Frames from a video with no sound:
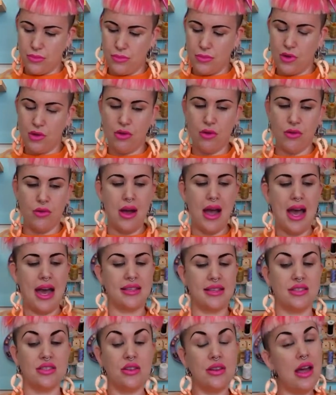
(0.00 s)
All right,
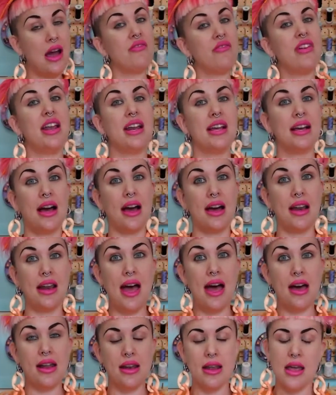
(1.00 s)
so now I'm ready to cut
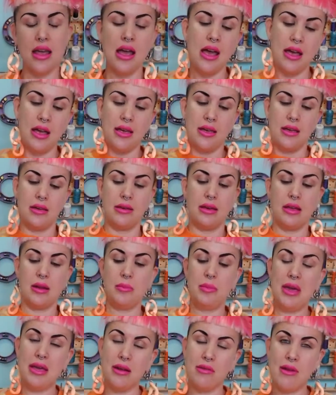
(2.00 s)
out. I'm going to
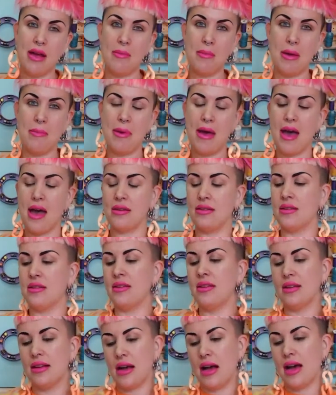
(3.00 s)
pin around my
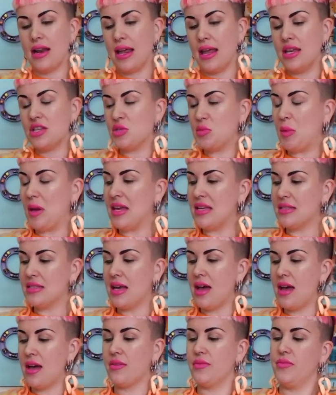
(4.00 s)
pattern, cut each piece
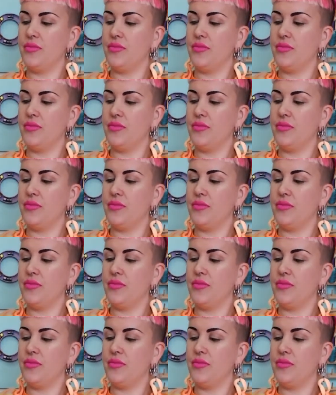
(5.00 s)
out.